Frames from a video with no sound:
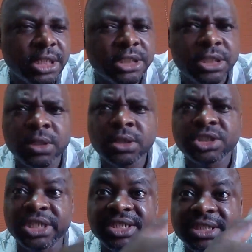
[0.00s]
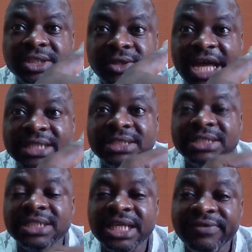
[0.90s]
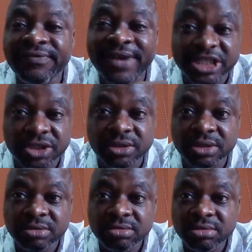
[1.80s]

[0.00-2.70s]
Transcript: So Jesus Christ, in a fashion